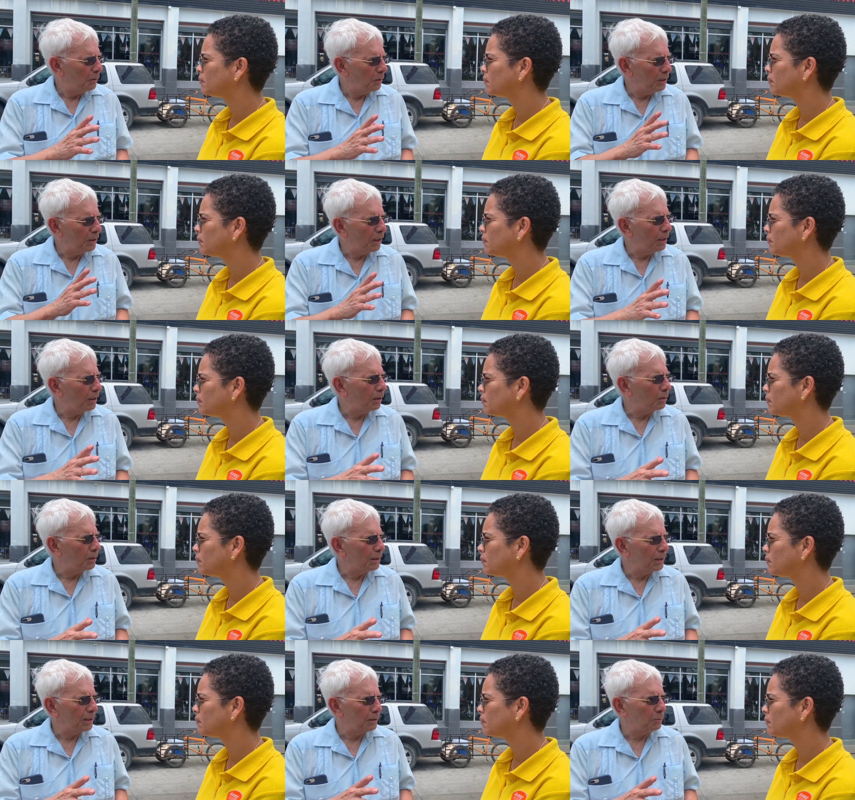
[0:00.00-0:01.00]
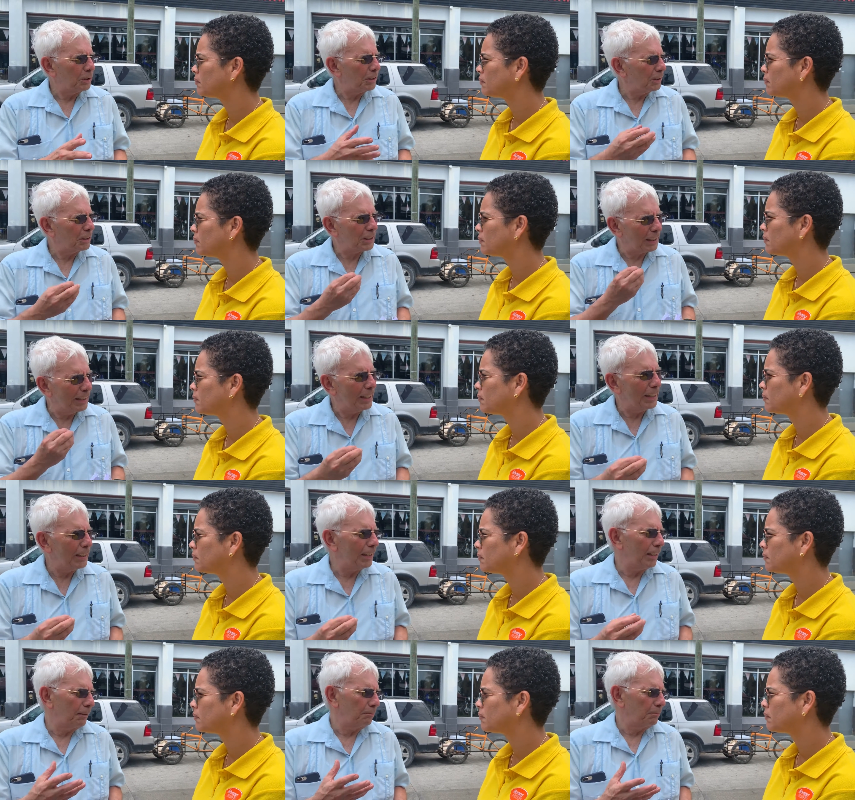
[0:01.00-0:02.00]
Speaker 1: we now allow this, which is
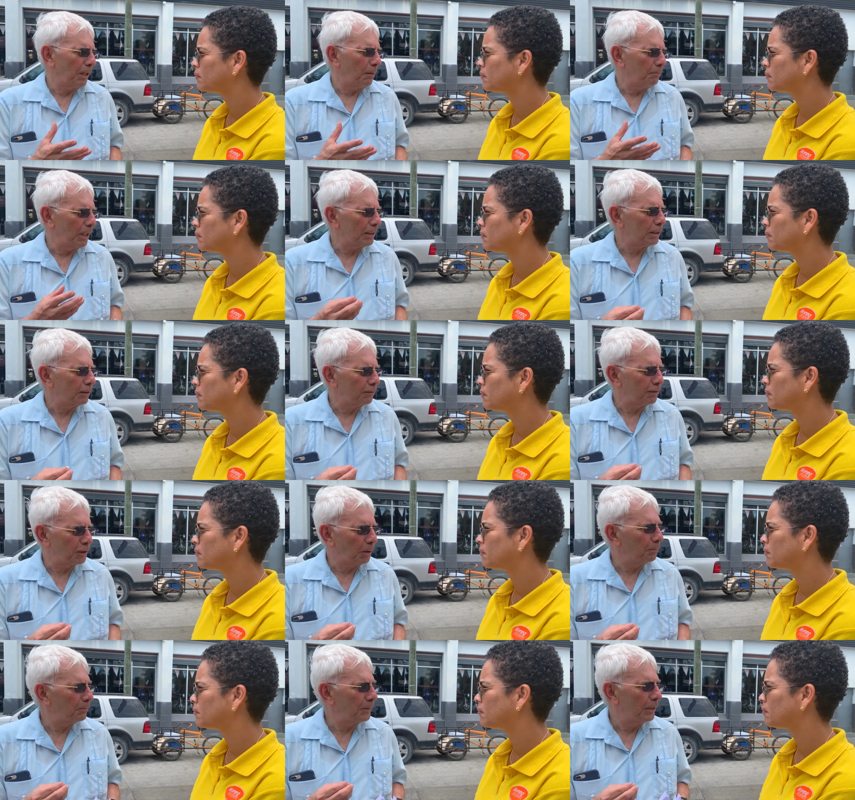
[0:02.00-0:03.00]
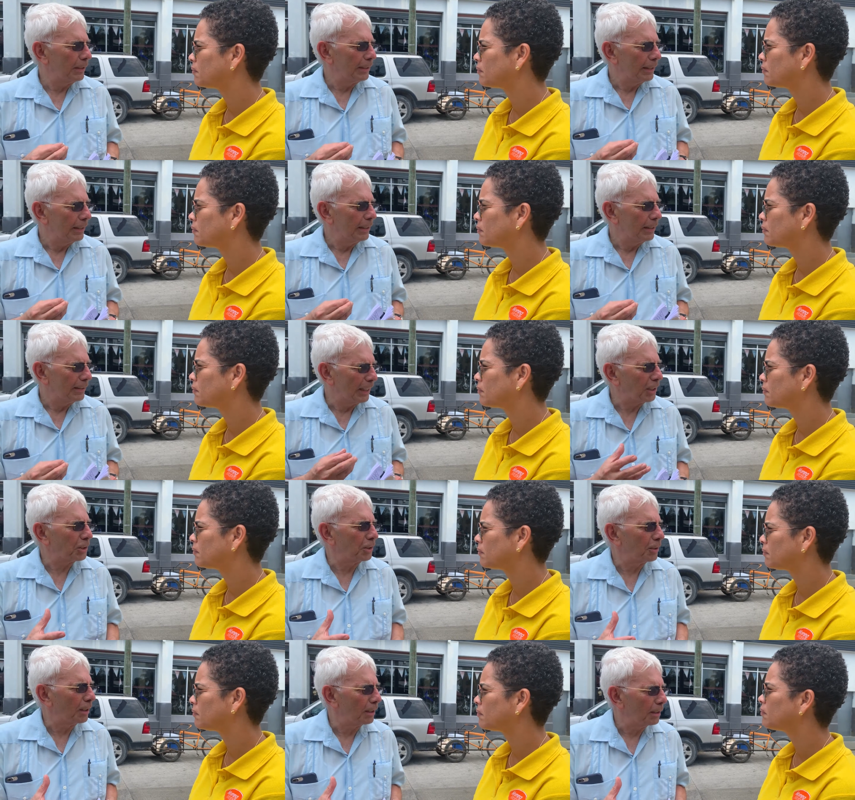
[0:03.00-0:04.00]
clearly a matter of some
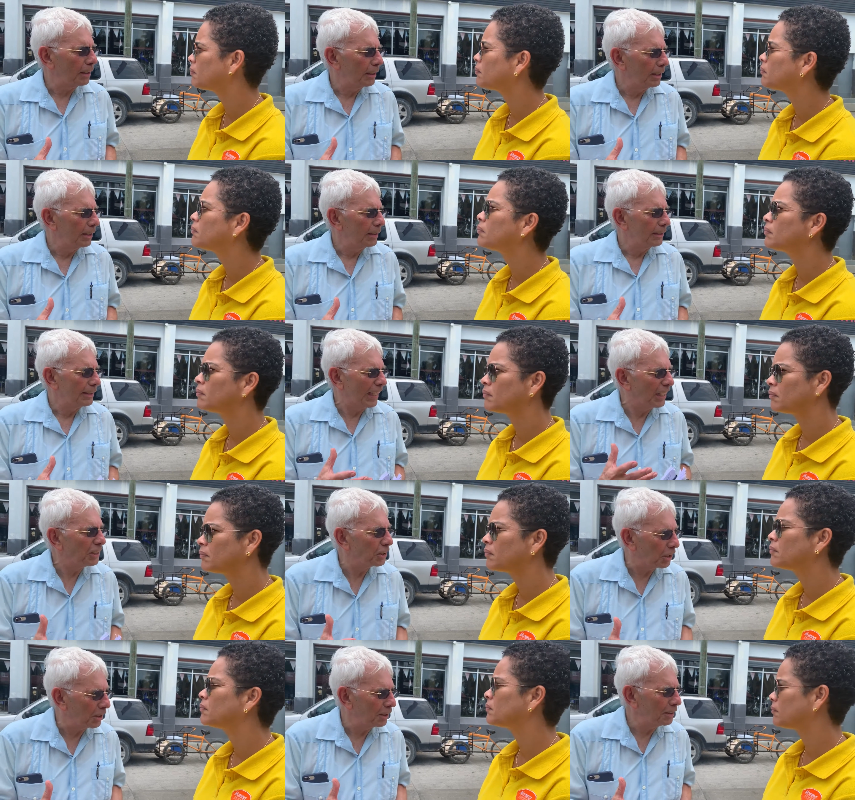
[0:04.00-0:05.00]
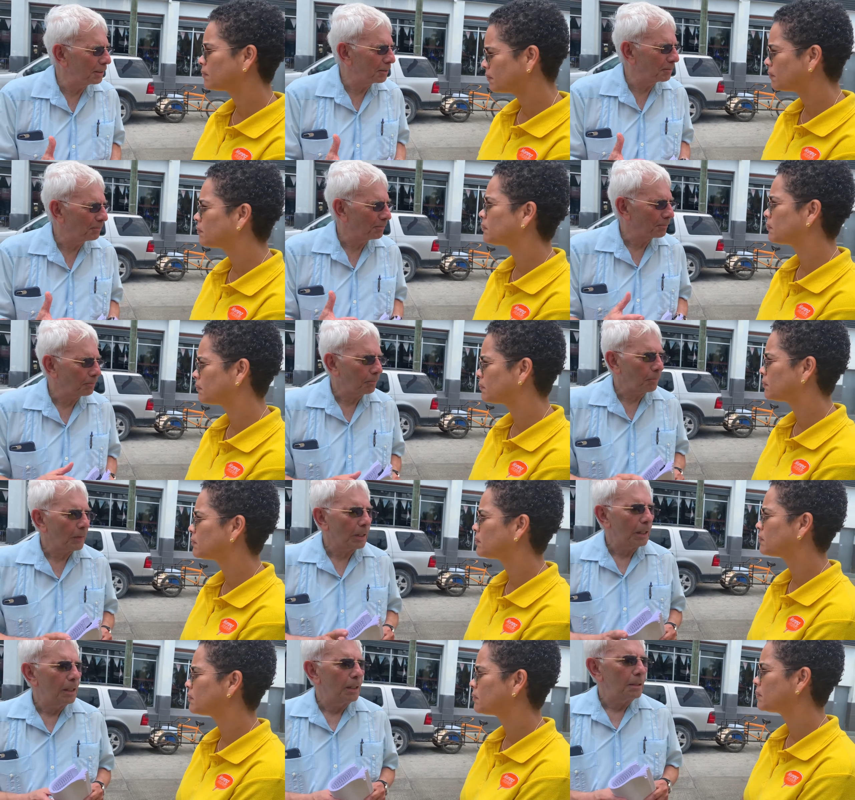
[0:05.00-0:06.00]
national tension,
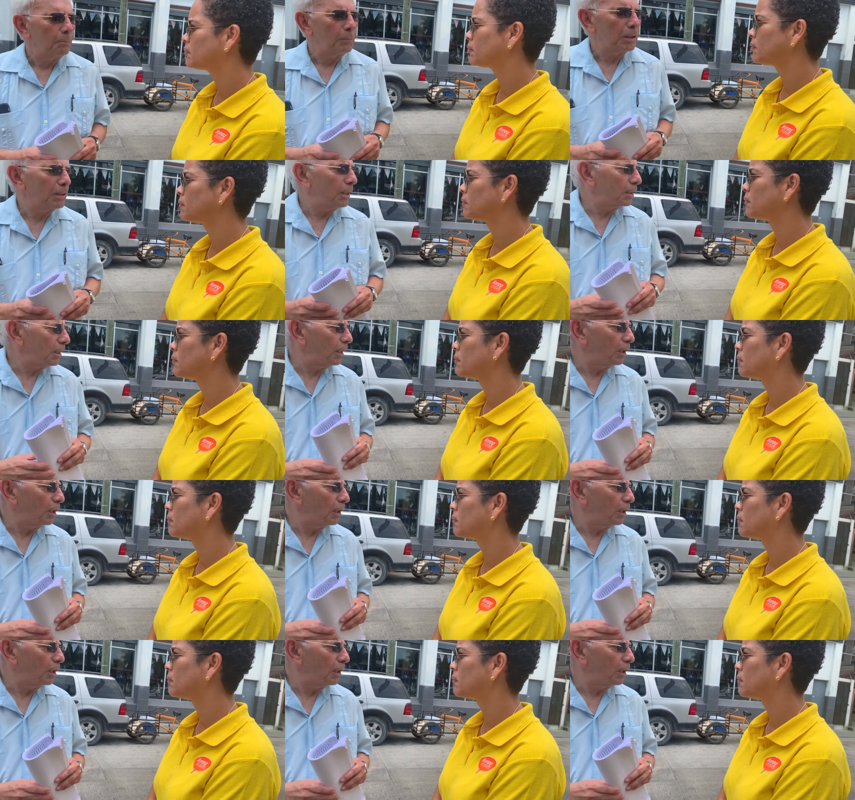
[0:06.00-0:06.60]
but not